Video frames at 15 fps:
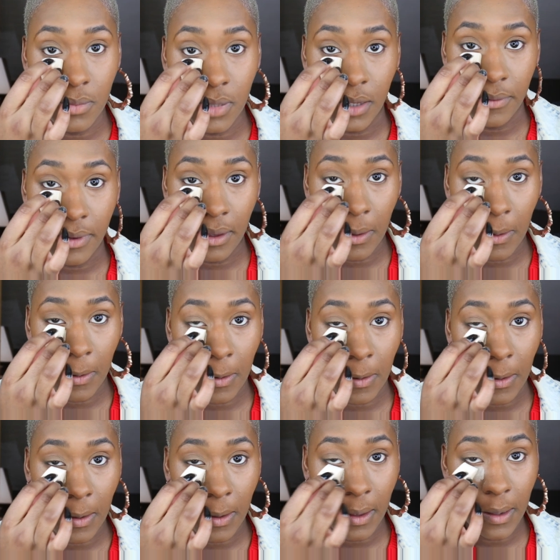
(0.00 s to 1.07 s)
blab it.
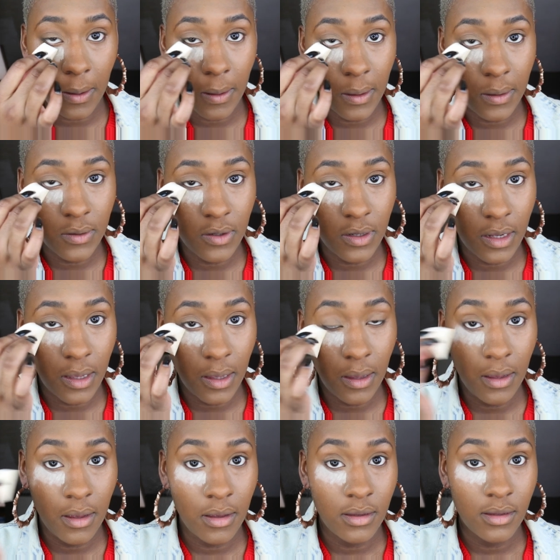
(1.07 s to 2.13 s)
And
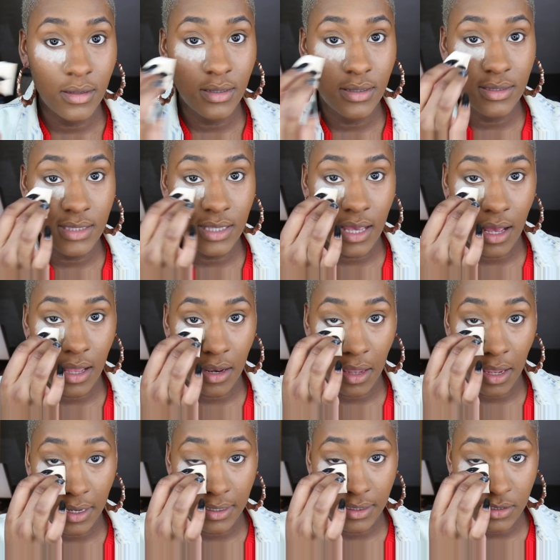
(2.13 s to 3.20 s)
literally, you see how, like,
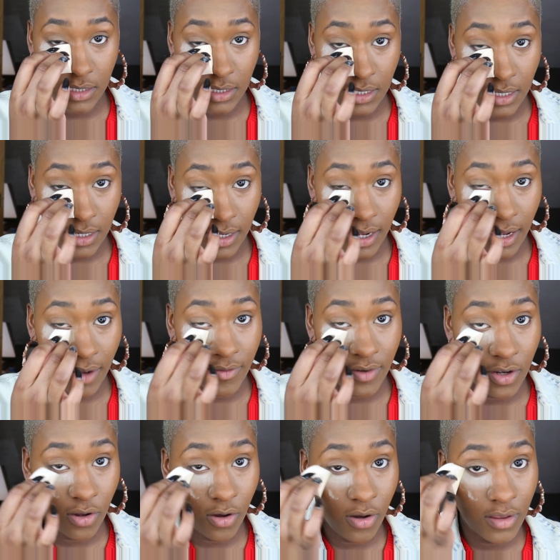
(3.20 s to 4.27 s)
I literally didn't
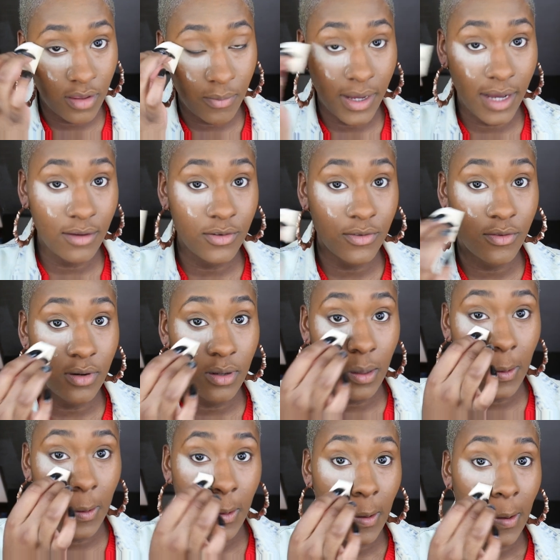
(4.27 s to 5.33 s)
have a lot of the powder
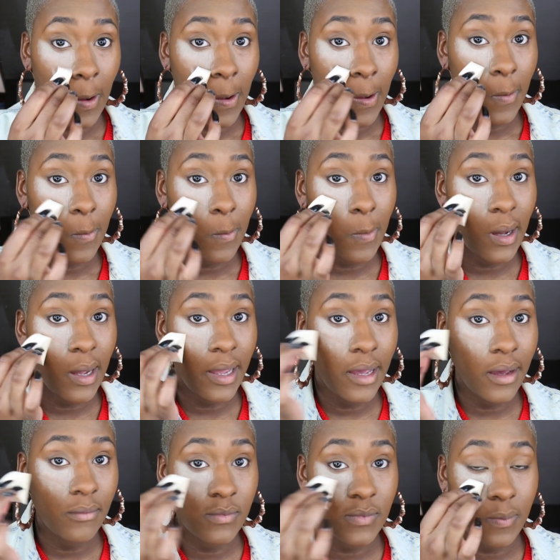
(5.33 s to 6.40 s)
on
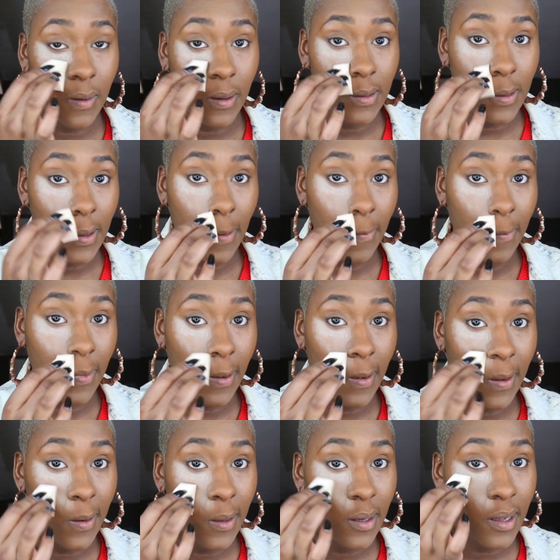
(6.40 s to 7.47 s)
my sponge,
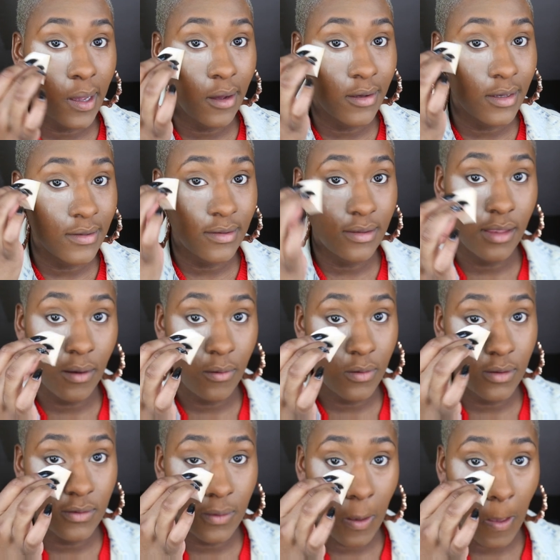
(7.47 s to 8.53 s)
but look how easy that
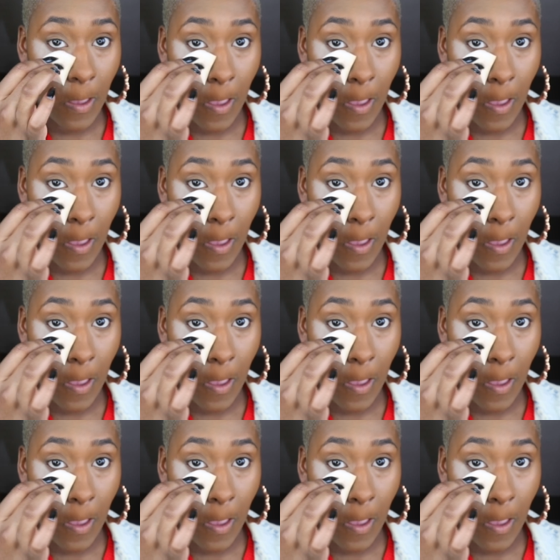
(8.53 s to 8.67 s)
was.